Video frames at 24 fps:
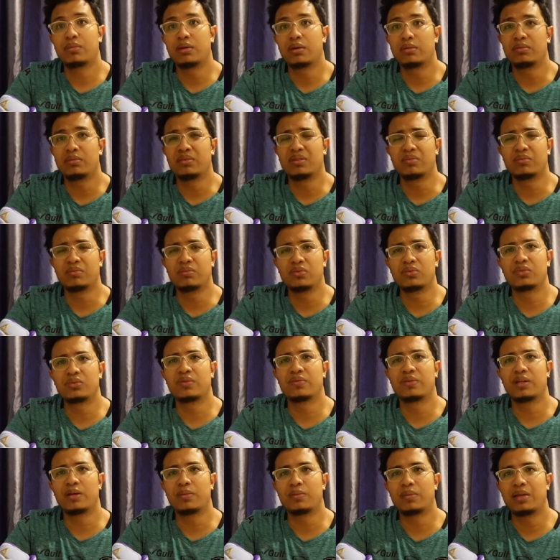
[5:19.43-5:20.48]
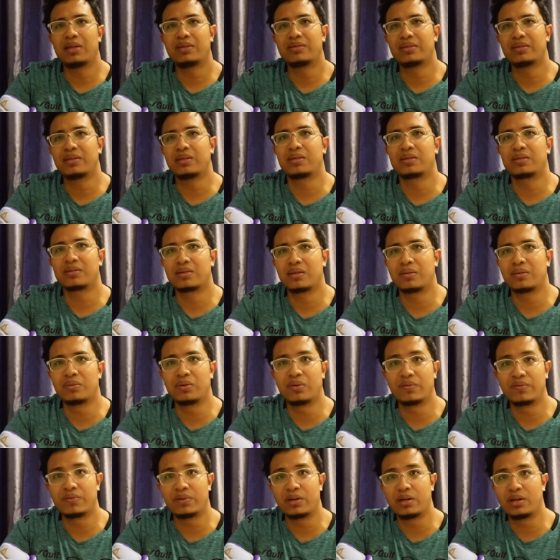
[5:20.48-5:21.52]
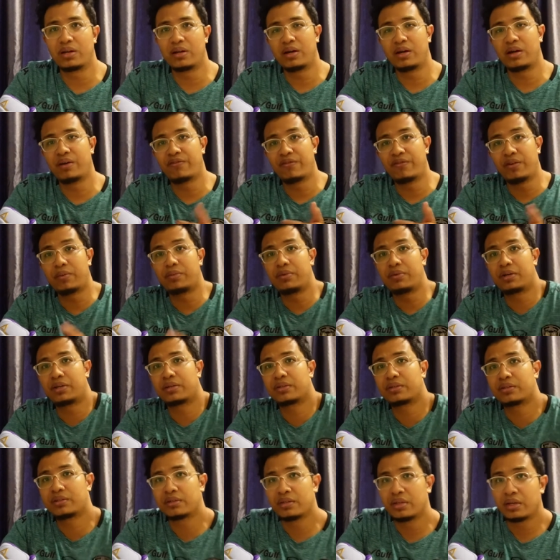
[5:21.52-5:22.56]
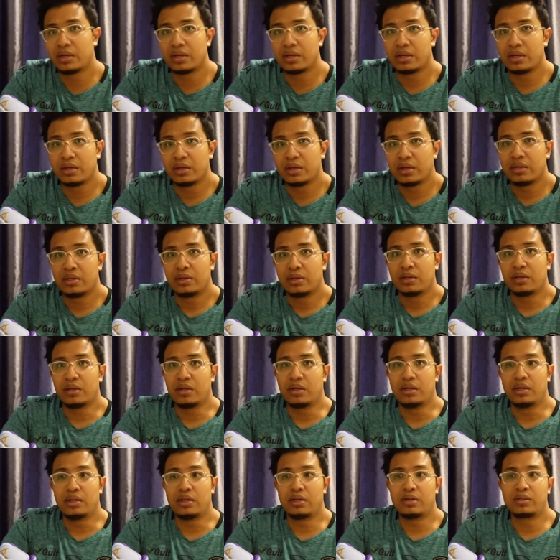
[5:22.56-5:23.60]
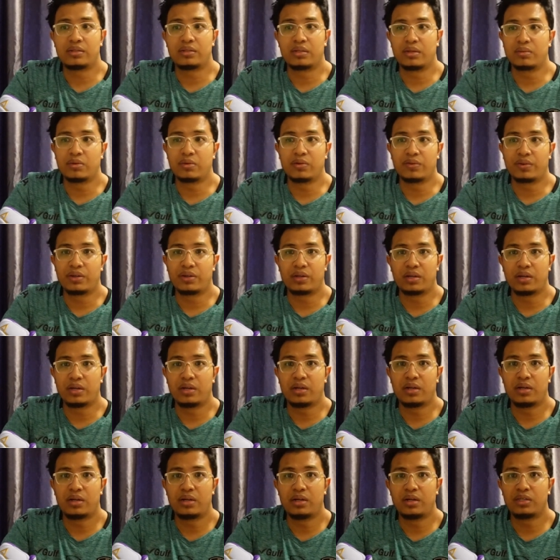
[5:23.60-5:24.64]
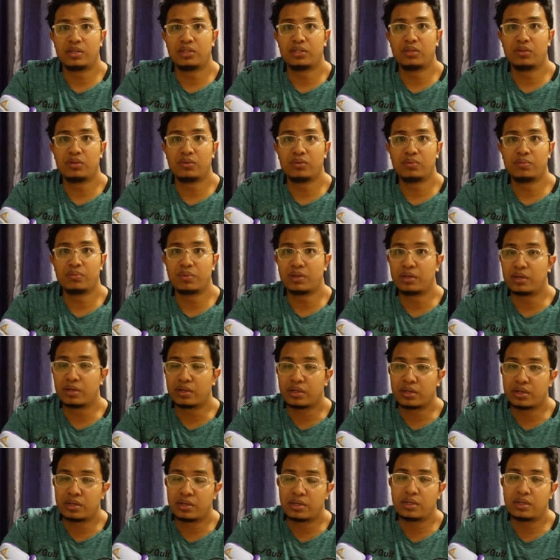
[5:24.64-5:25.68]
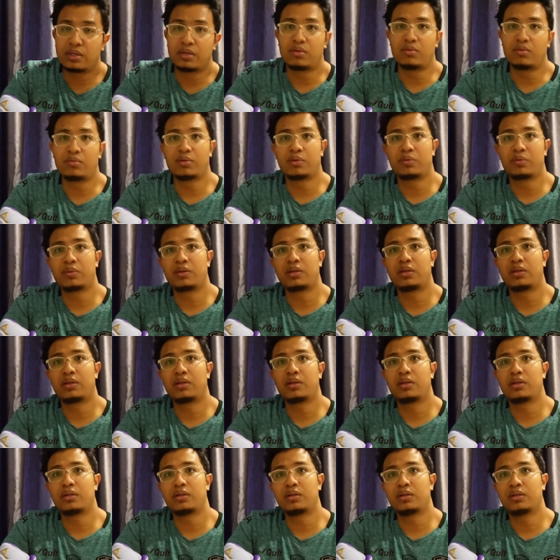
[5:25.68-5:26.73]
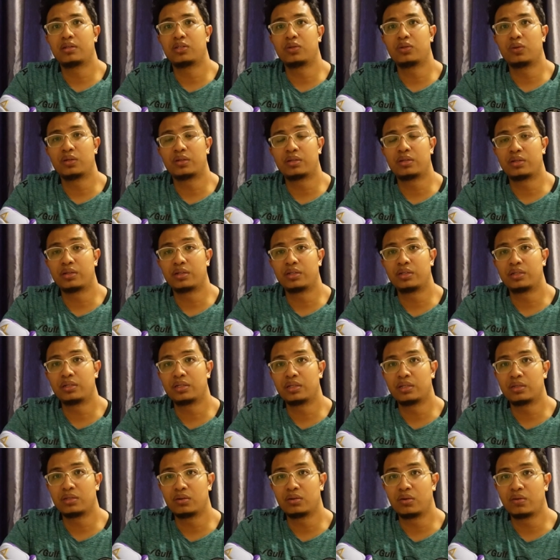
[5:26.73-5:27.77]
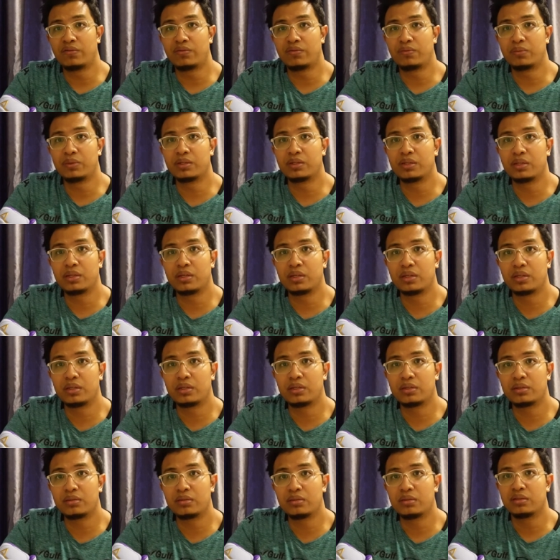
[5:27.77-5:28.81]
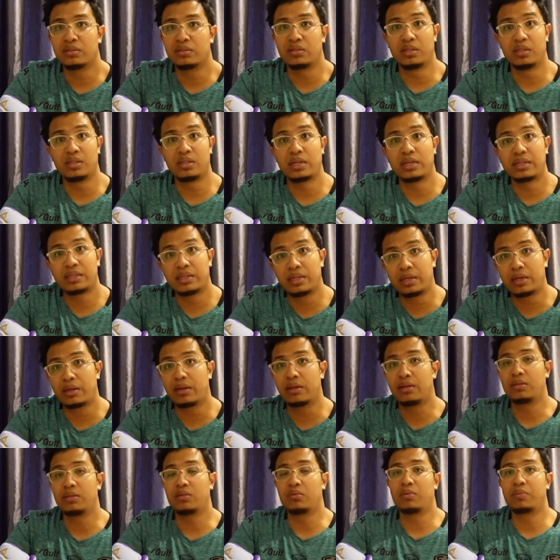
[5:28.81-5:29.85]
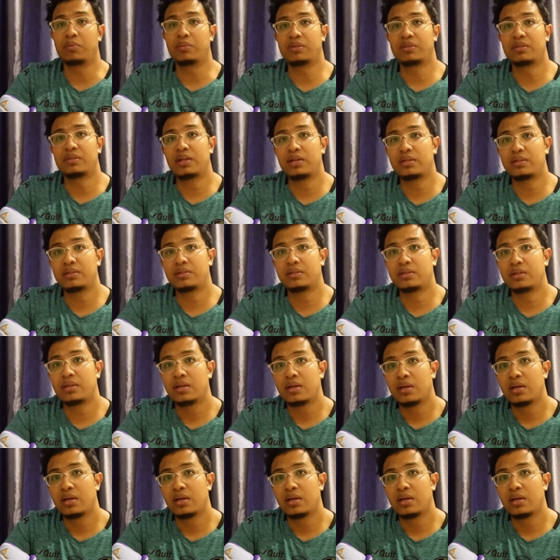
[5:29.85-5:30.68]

Most of them are plastic. Some of are fabrics. Some of it are new bulk, or maybe a new iteration of material, synthetic to be precise.